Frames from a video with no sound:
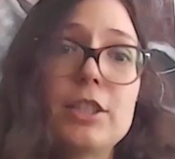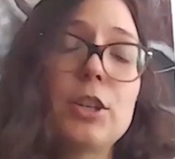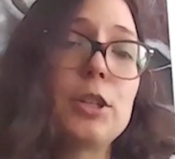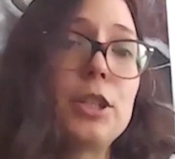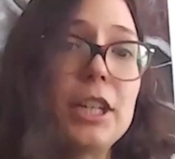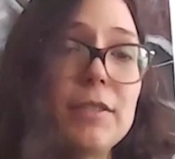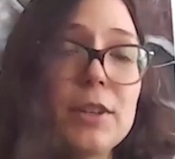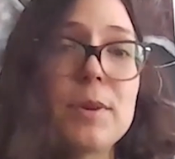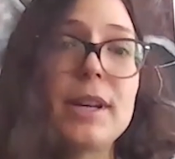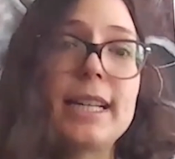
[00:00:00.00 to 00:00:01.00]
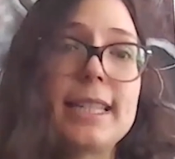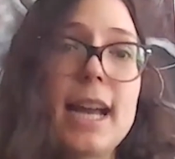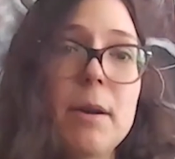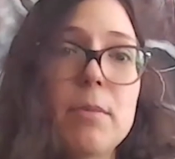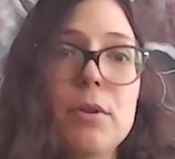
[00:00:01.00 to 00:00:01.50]
So to give you an
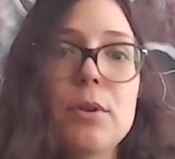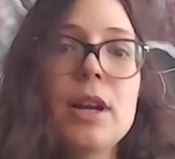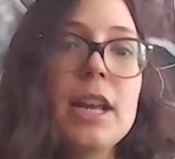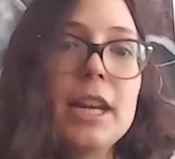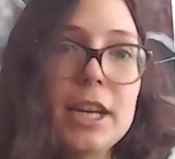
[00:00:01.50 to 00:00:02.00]
example,